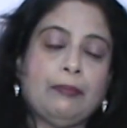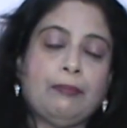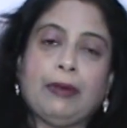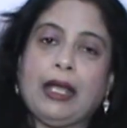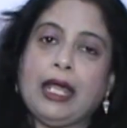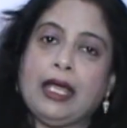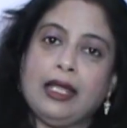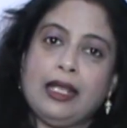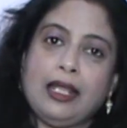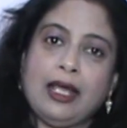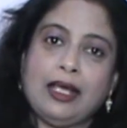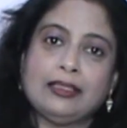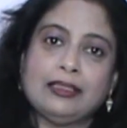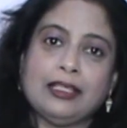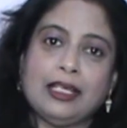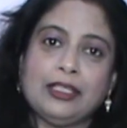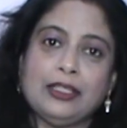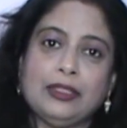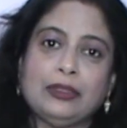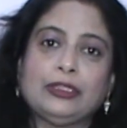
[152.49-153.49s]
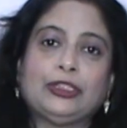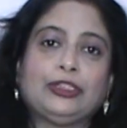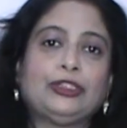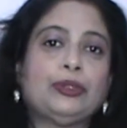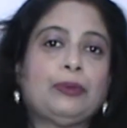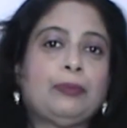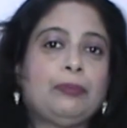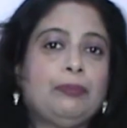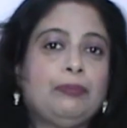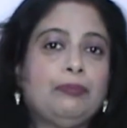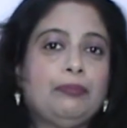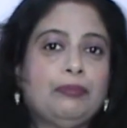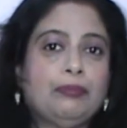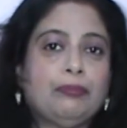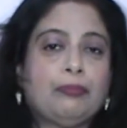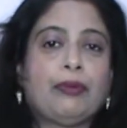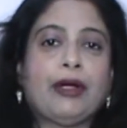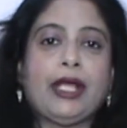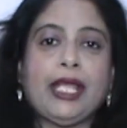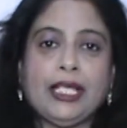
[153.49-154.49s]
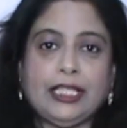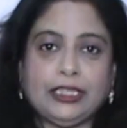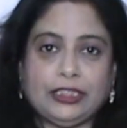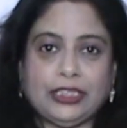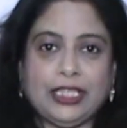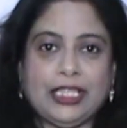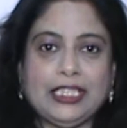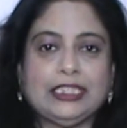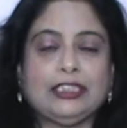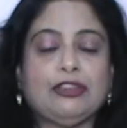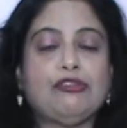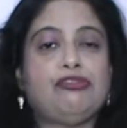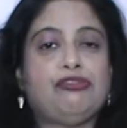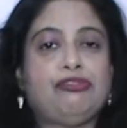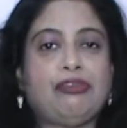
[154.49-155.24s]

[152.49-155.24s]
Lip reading: Prahlada used to preach his